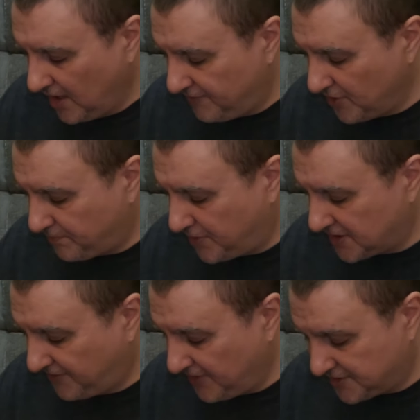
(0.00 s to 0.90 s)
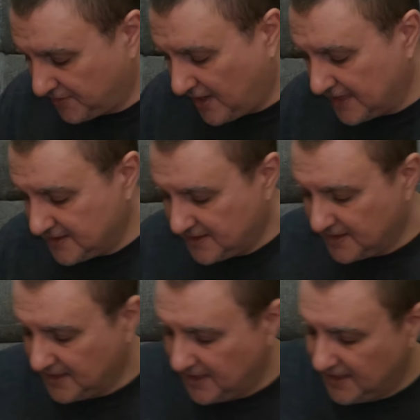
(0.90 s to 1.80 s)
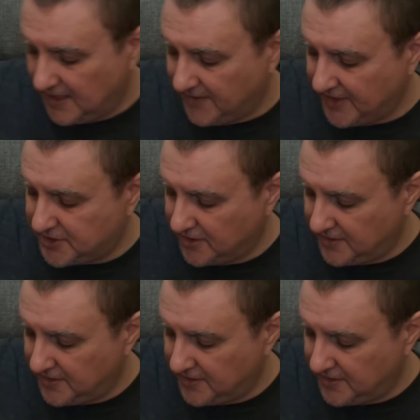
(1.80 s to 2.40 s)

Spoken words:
if you put the filter on, now if I turn